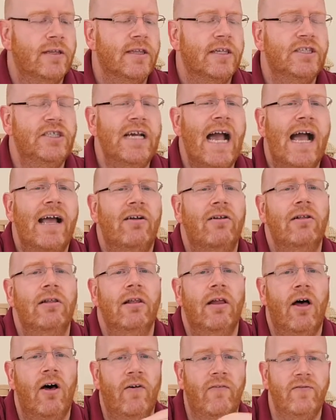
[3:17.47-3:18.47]
the
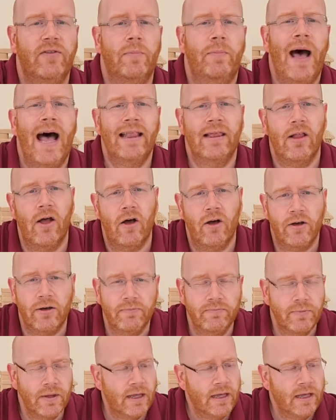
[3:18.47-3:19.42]
shackle of the padlock.